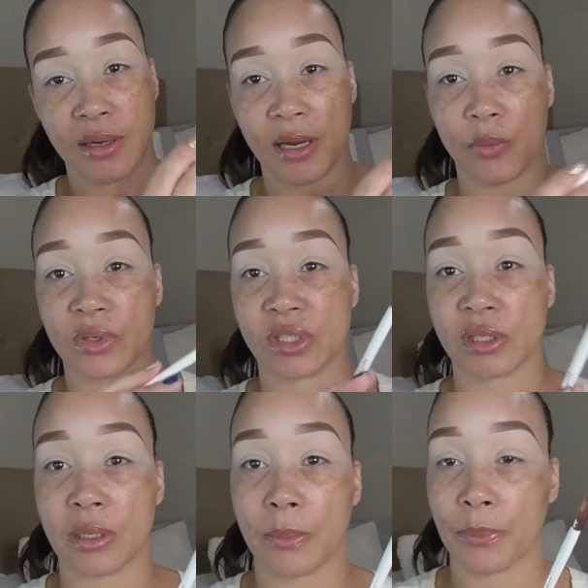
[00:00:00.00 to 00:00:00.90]
And we're just
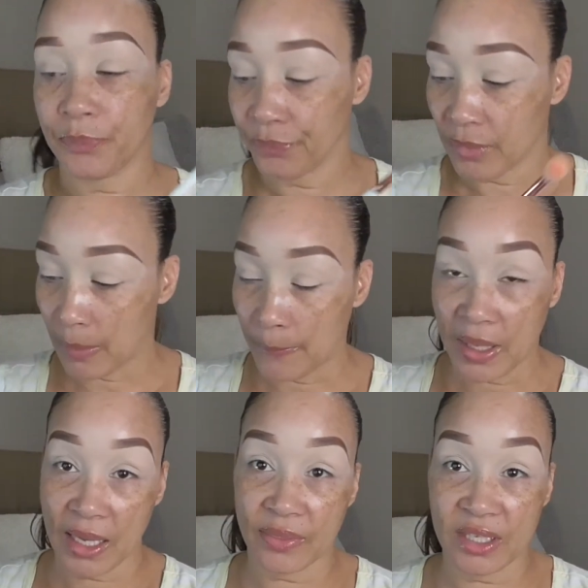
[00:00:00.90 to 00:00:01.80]
going to
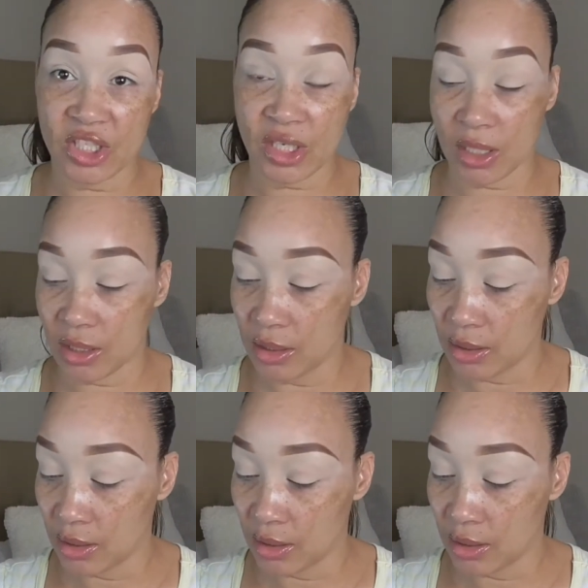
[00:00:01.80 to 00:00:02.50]
pack this shade